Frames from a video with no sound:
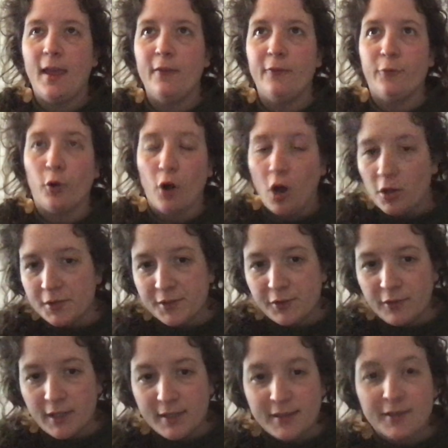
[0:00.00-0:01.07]
For all
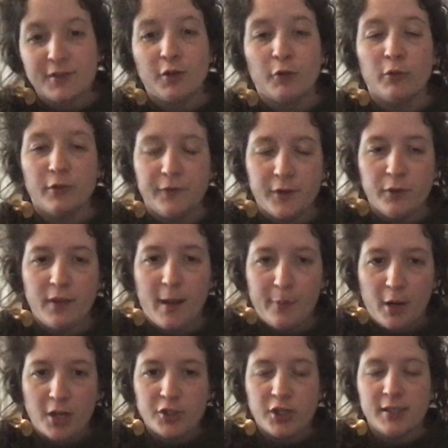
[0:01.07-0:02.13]
students, so review that
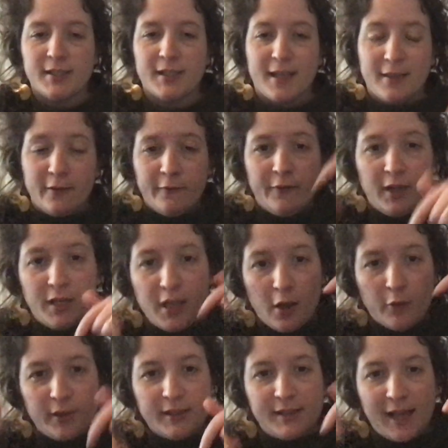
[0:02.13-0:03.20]
project. Again, the
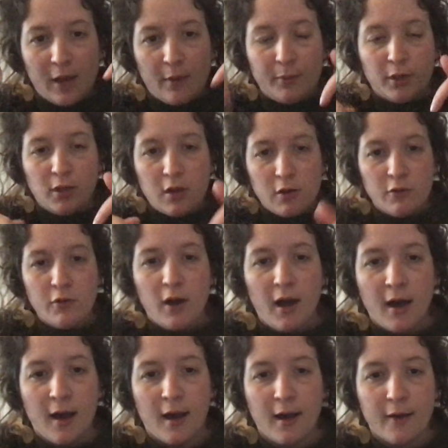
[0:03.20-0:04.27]
video is down below
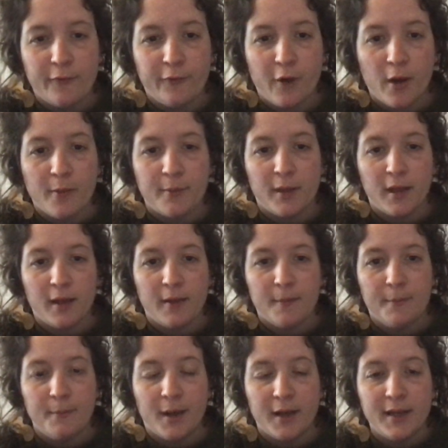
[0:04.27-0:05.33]
from
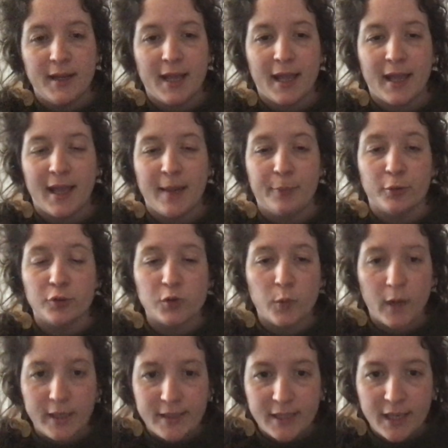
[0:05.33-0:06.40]
Monday, April
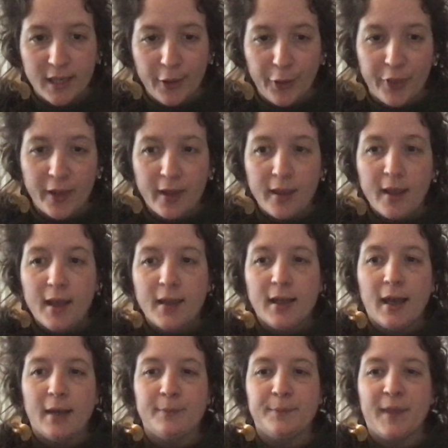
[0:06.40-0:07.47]
20th.
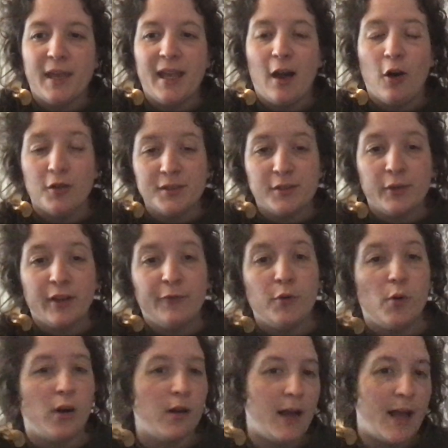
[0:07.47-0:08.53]
Also, if you
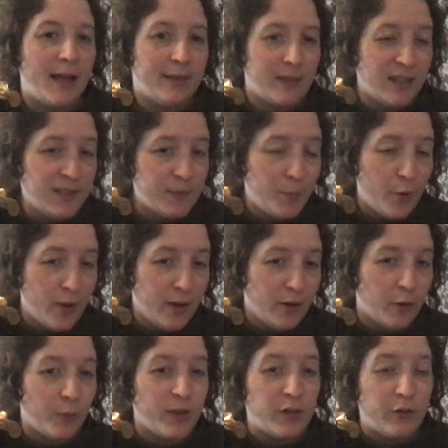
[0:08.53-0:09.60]
are at this point
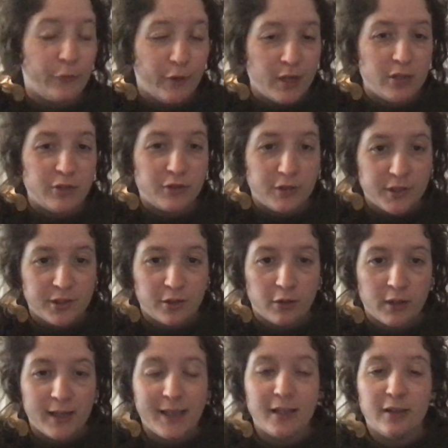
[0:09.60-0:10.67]
or when you finish the
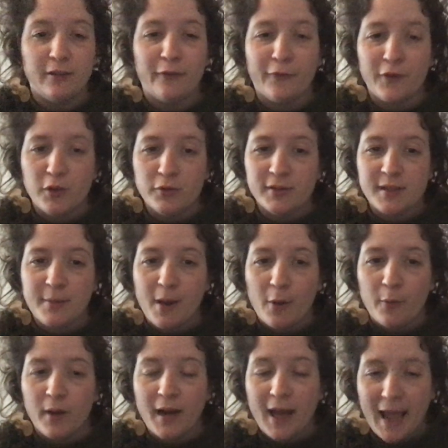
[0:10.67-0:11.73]
story confused about
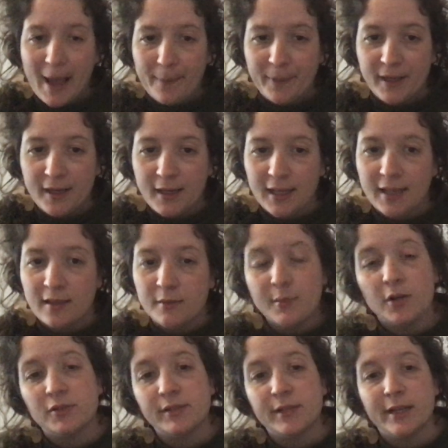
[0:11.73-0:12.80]
what happened in the
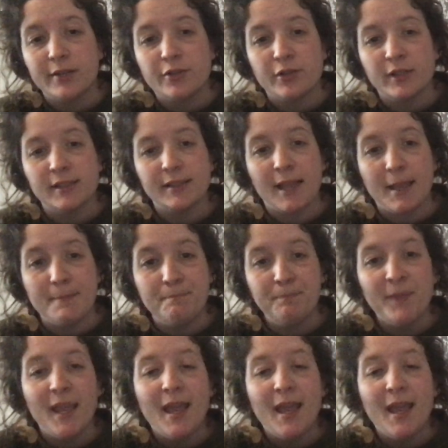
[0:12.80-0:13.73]
Most Dangerous Game,